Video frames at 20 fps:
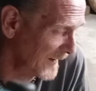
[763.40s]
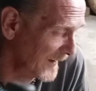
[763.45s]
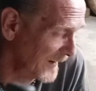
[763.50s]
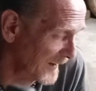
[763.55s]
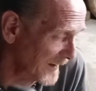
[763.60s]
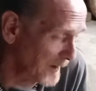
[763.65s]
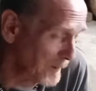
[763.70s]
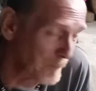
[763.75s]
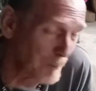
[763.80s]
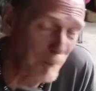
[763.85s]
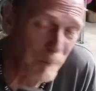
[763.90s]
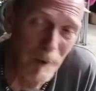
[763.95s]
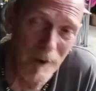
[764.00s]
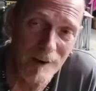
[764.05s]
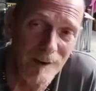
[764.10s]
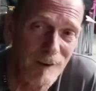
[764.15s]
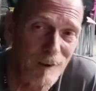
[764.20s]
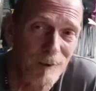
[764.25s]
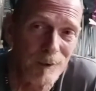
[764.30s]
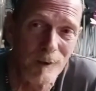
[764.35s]
And I'm from
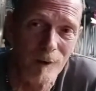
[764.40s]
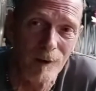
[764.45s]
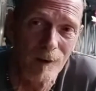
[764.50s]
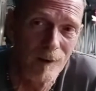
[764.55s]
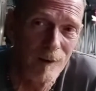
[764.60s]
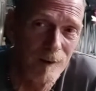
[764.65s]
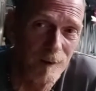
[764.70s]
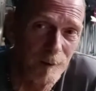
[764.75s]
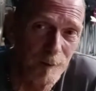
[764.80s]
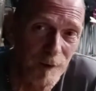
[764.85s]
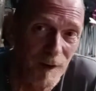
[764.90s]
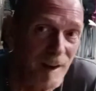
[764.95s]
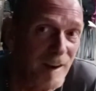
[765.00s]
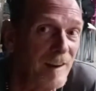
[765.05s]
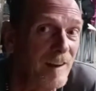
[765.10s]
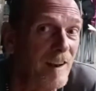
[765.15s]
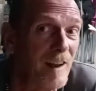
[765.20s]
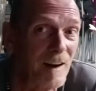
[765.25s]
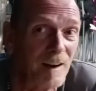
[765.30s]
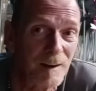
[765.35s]
right here in the heart of
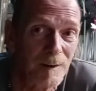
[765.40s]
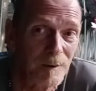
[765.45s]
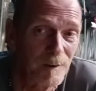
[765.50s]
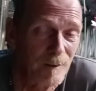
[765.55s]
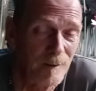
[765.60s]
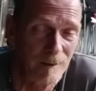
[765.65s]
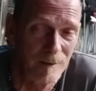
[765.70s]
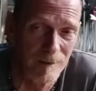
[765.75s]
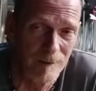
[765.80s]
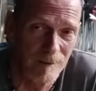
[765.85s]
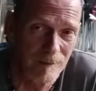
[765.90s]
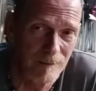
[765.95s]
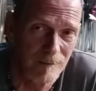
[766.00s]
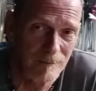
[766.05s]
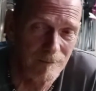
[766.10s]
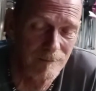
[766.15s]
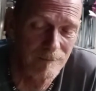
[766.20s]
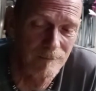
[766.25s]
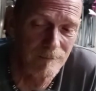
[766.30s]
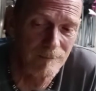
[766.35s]
Dale Earnhardt.
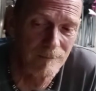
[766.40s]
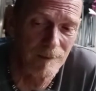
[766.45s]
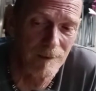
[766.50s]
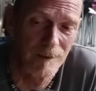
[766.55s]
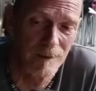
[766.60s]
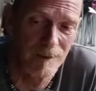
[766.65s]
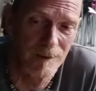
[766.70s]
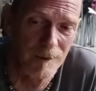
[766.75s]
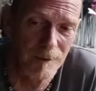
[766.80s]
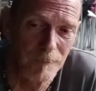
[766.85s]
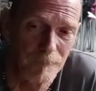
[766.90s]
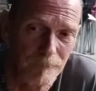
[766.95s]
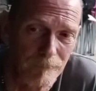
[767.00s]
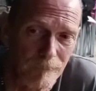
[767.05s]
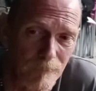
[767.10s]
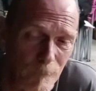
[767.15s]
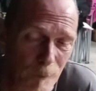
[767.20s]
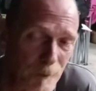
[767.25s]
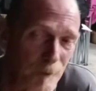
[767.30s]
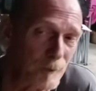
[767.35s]

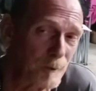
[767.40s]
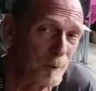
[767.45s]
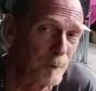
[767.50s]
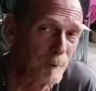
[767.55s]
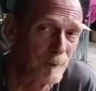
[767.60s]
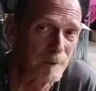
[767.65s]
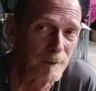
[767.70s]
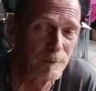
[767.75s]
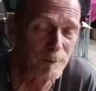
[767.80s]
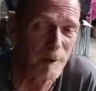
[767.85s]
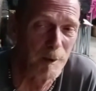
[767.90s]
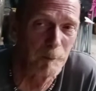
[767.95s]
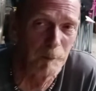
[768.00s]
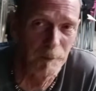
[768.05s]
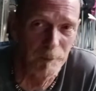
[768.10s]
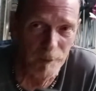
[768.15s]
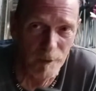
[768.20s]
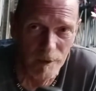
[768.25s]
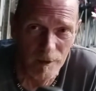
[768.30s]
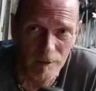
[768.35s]
Richard Childress, a
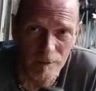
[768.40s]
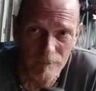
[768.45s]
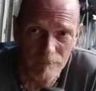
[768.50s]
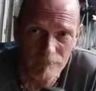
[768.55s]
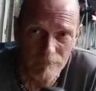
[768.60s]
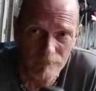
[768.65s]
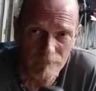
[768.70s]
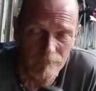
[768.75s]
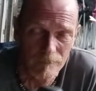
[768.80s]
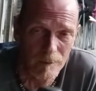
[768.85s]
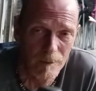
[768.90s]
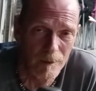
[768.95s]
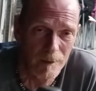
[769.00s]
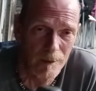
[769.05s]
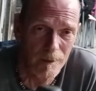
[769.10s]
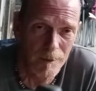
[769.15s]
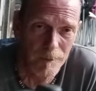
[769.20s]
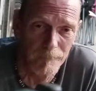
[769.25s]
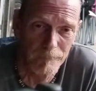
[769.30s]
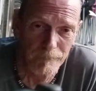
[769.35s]
family friend.
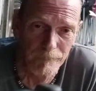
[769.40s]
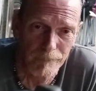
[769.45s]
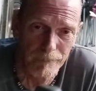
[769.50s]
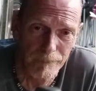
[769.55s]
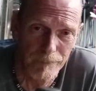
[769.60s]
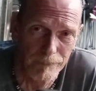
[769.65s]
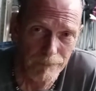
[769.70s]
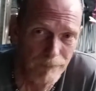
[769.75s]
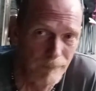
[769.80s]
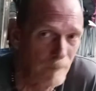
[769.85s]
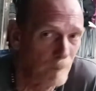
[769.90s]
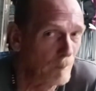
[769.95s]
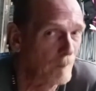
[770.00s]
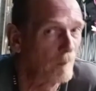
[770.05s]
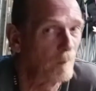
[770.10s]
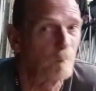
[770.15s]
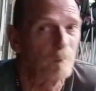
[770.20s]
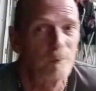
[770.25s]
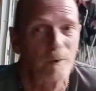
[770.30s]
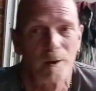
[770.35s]
Know the
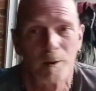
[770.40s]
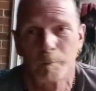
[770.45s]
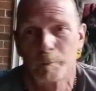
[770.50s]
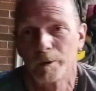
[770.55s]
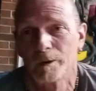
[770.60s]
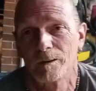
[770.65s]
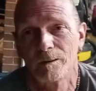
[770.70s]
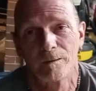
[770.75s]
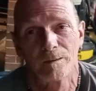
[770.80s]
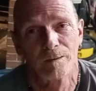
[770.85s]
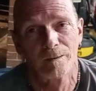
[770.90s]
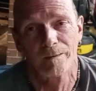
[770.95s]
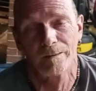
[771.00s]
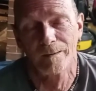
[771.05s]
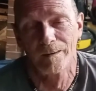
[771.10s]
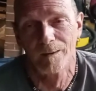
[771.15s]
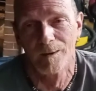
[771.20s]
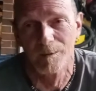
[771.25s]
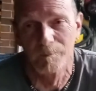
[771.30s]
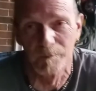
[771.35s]
whole family.
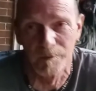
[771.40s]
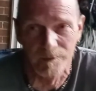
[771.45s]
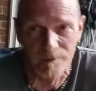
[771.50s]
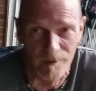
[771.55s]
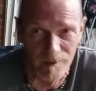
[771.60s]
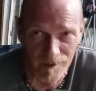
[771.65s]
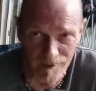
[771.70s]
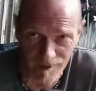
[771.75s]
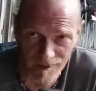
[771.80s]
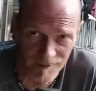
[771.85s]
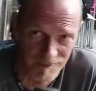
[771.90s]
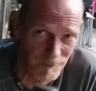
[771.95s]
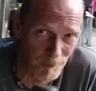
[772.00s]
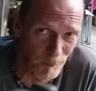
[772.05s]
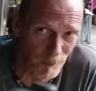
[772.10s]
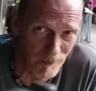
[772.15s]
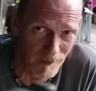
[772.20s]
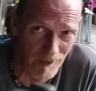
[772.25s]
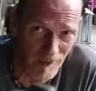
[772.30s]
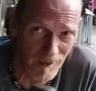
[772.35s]
I'm just not a
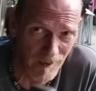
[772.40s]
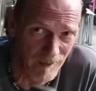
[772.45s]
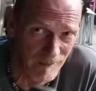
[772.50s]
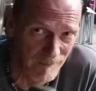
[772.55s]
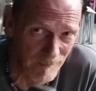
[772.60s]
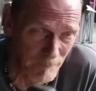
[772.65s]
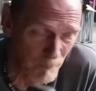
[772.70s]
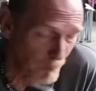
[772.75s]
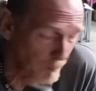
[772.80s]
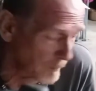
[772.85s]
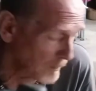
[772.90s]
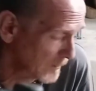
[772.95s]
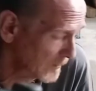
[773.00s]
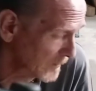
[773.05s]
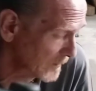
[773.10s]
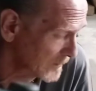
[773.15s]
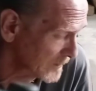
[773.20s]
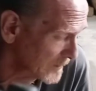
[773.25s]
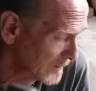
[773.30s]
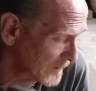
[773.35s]
NASCAR guy. I never
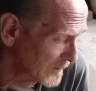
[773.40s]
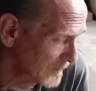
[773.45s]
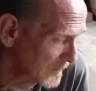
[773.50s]
was.